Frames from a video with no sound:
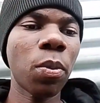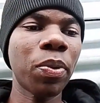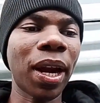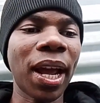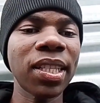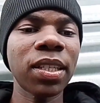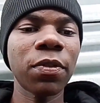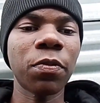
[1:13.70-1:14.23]

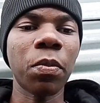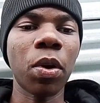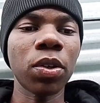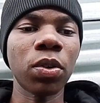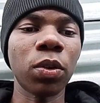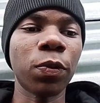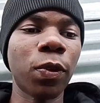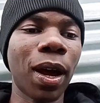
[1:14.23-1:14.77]
comprehensive
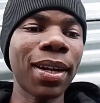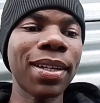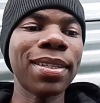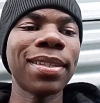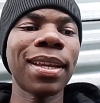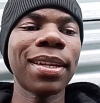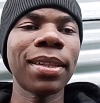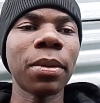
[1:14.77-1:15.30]
model for
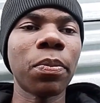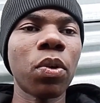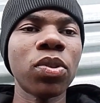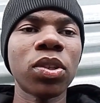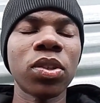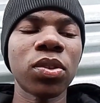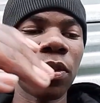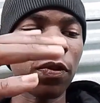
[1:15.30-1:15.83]
understanding the
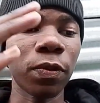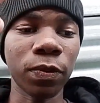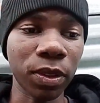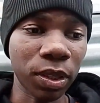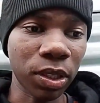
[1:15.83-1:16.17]
process of